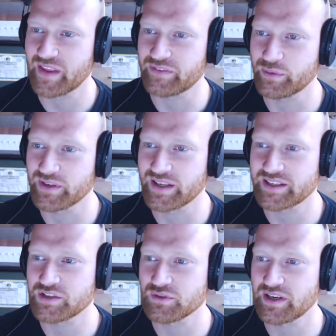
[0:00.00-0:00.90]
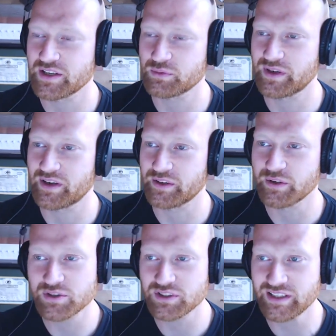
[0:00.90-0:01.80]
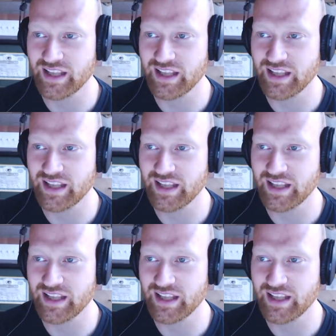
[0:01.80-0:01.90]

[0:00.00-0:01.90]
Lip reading: If you would like to join us, we are usually